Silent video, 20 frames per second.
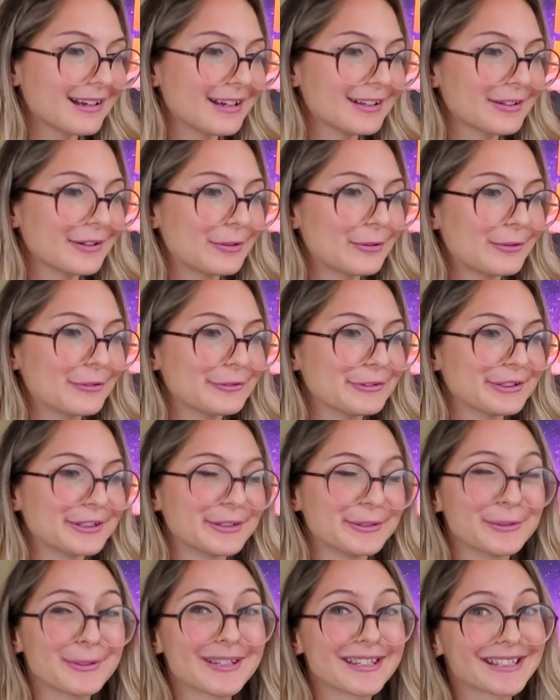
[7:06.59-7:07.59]
on local
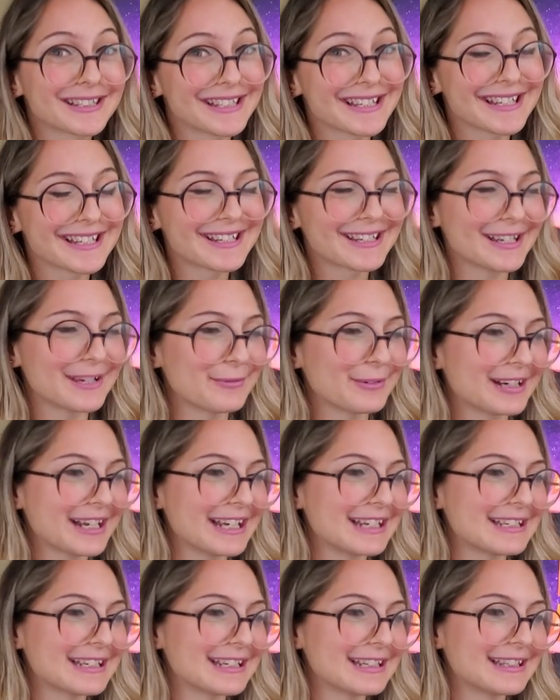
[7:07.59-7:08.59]
news. See what
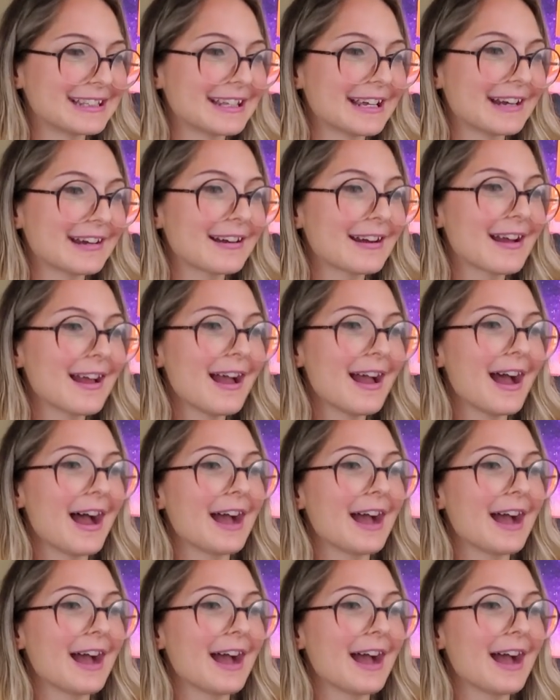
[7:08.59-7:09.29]
I did there?